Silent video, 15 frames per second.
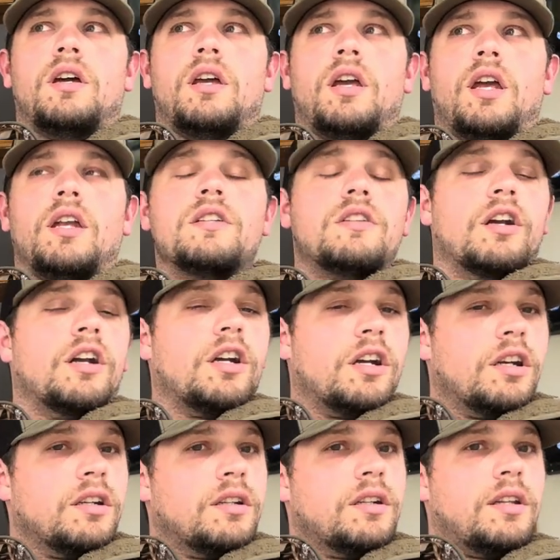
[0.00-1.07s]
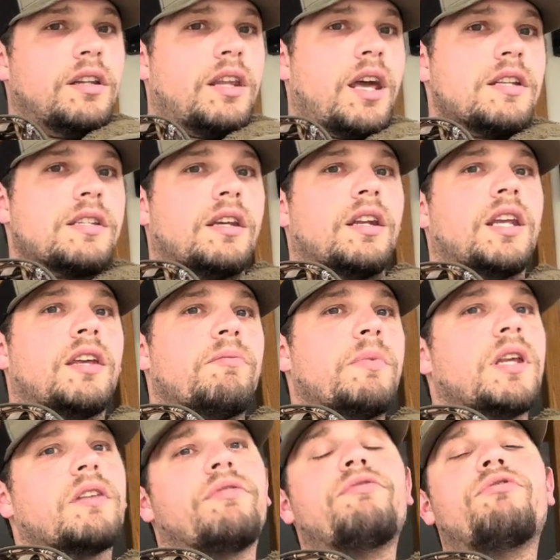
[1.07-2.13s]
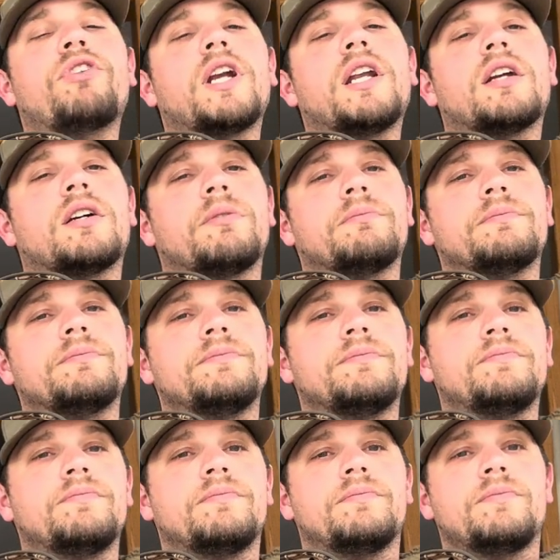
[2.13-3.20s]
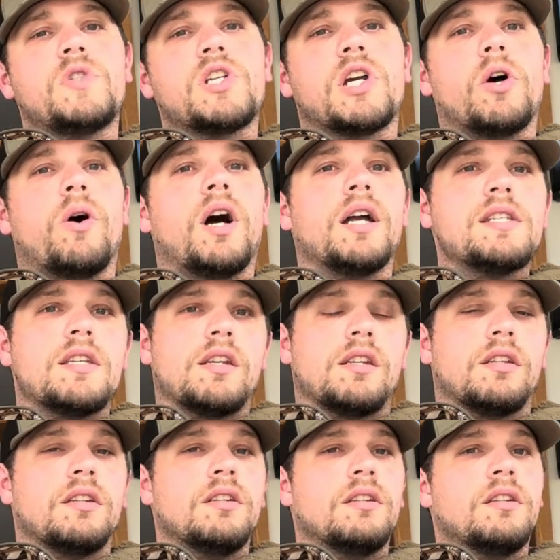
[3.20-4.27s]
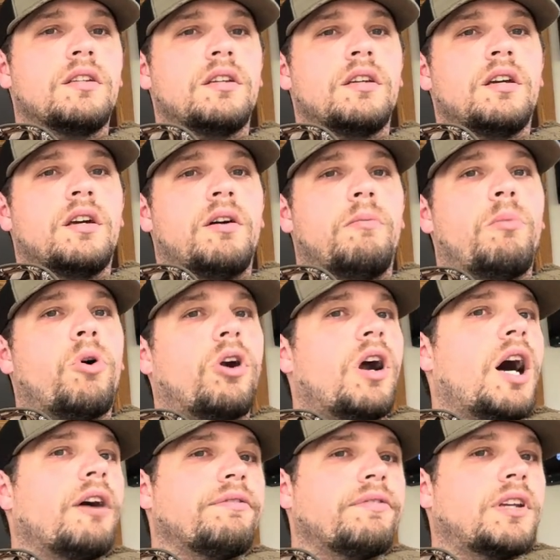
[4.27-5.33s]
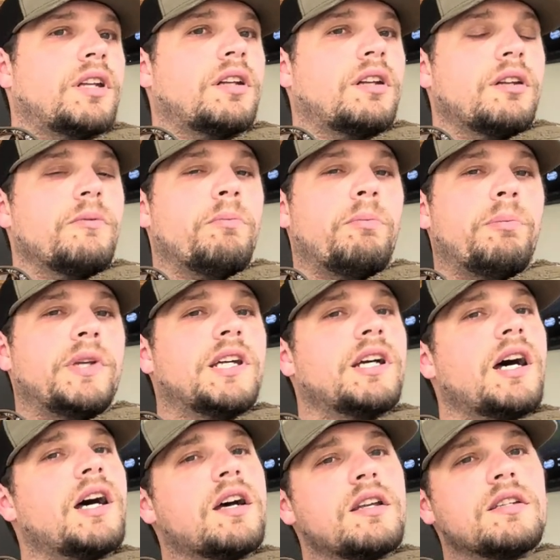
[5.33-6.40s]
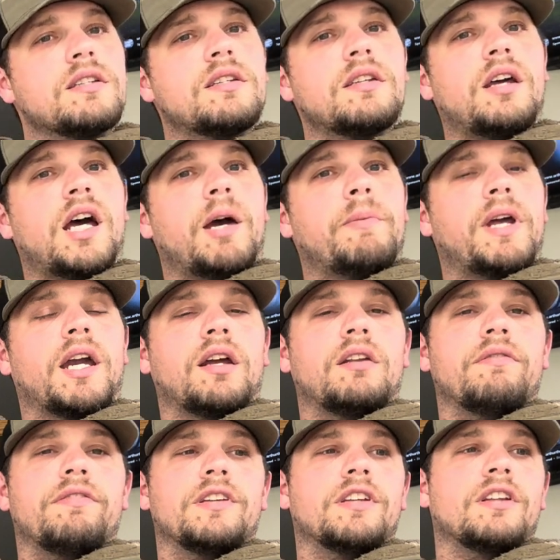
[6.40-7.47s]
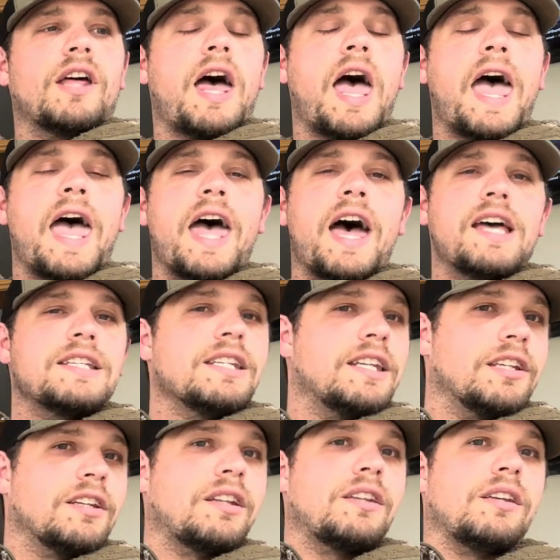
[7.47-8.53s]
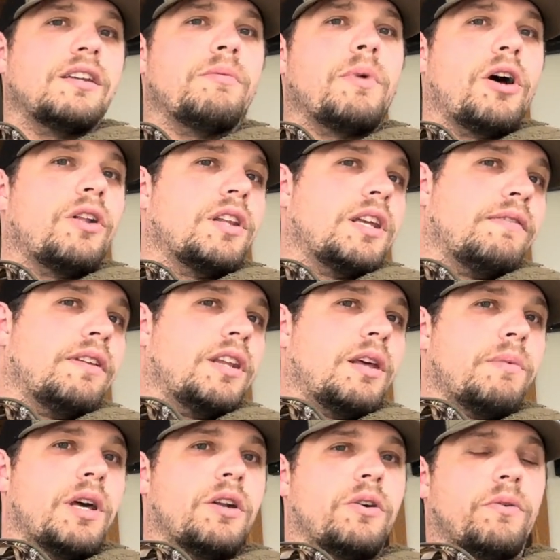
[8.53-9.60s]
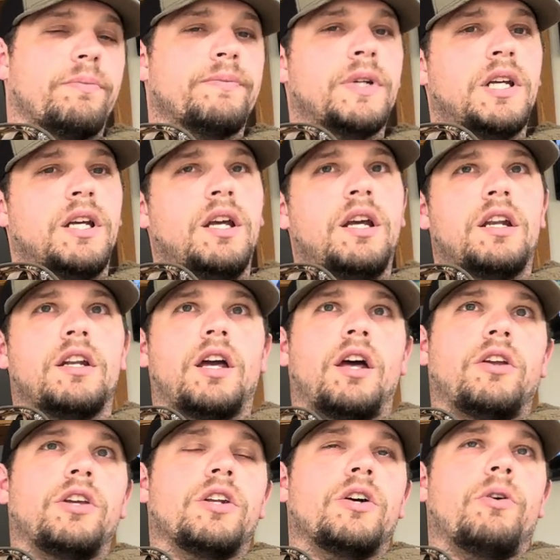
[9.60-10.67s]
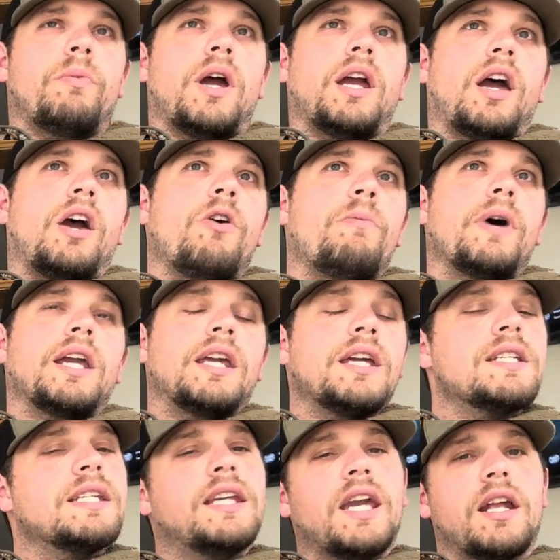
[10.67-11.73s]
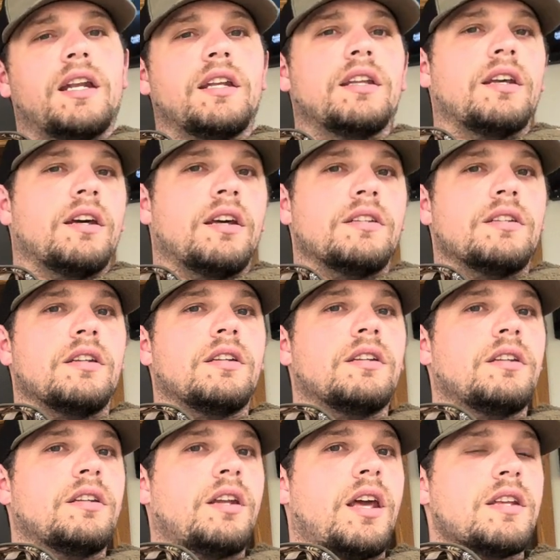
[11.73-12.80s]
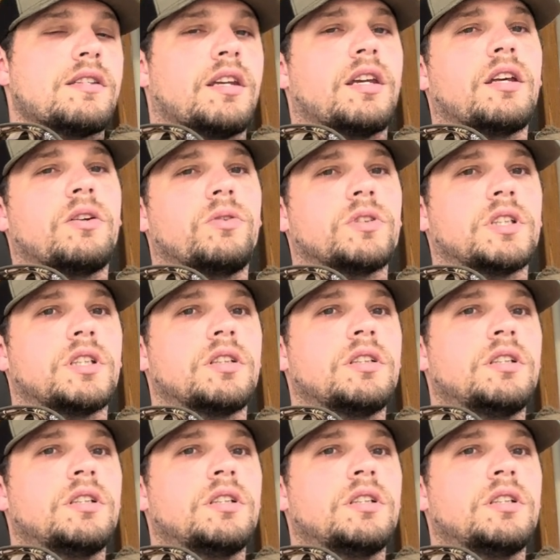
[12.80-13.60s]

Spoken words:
In turn, that's going to give me the freedom to go hunting more often because I'm not going to feel as guilty about leaving them at home. Now, I hope my kids get into hunting as they get older.